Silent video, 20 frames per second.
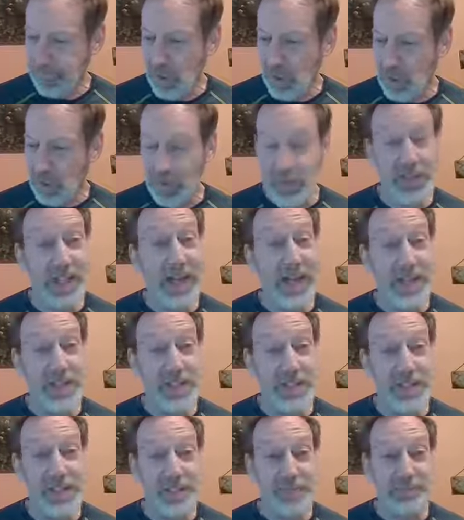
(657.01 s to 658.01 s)
oh,
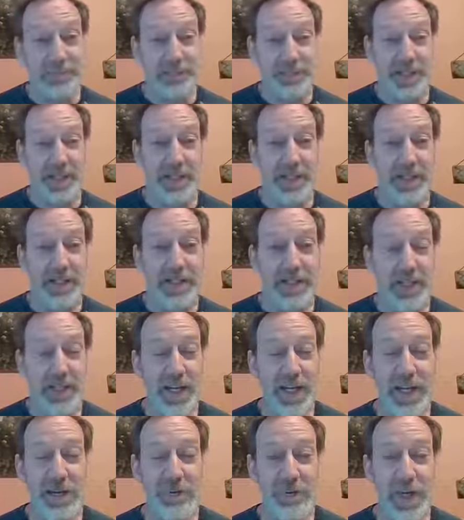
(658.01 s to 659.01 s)
last thing. Uh,
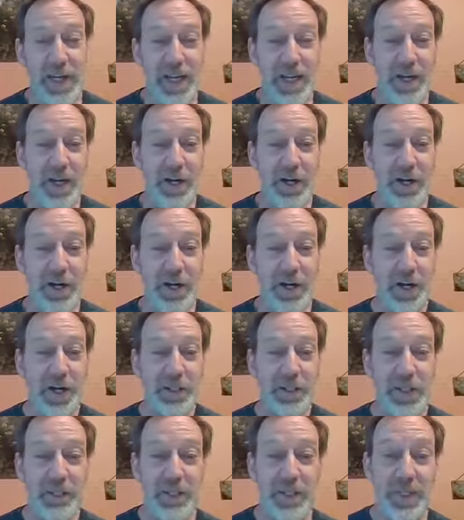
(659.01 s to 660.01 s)
tonight, Renee and I are going to try
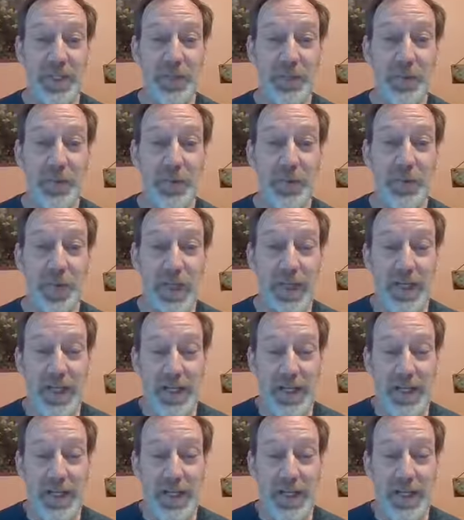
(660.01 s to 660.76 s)
something new.